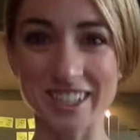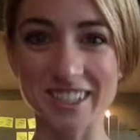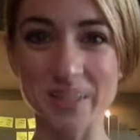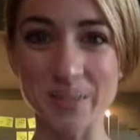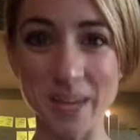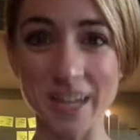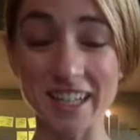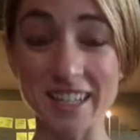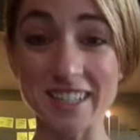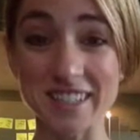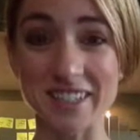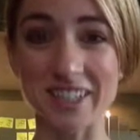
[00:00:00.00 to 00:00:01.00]
to make it
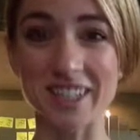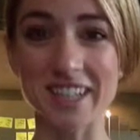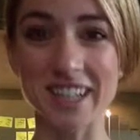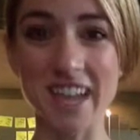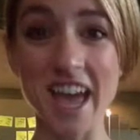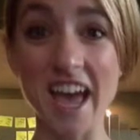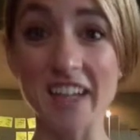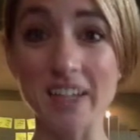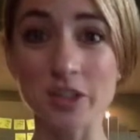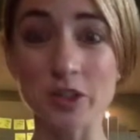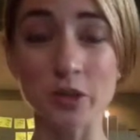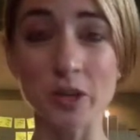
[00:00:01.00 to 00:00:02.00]
easier, and
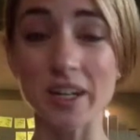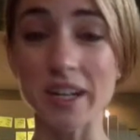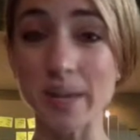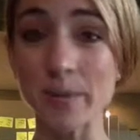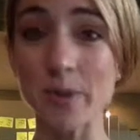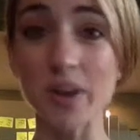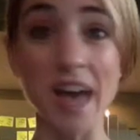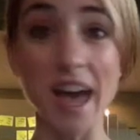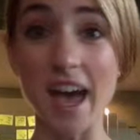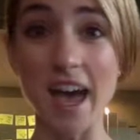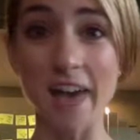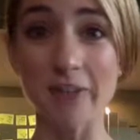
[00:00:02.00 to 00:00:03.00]
to enable
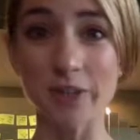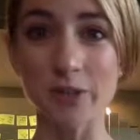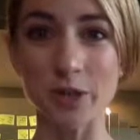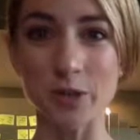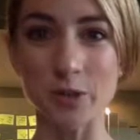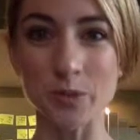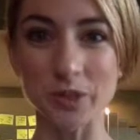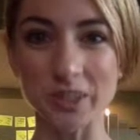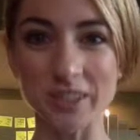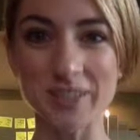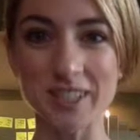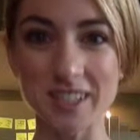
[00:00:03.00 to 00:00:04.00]
everyone who
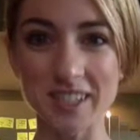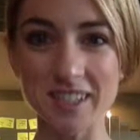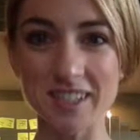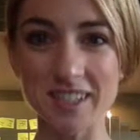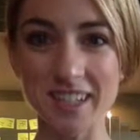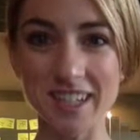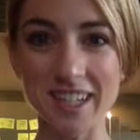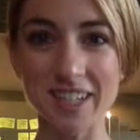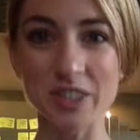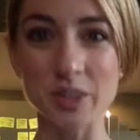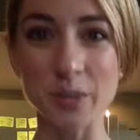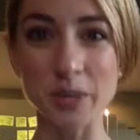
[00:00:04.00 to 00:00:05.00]
believes in this
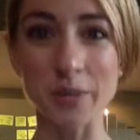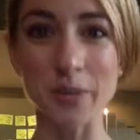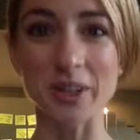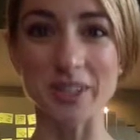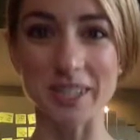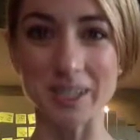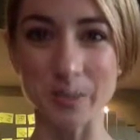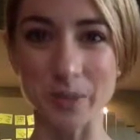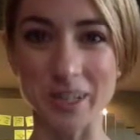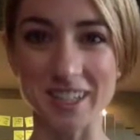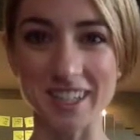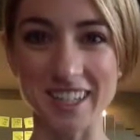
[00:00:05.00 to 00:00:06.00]
to be a
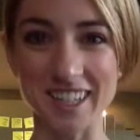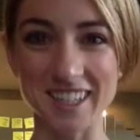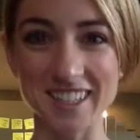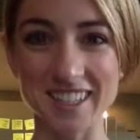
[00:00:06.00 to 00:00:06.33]
participant in it.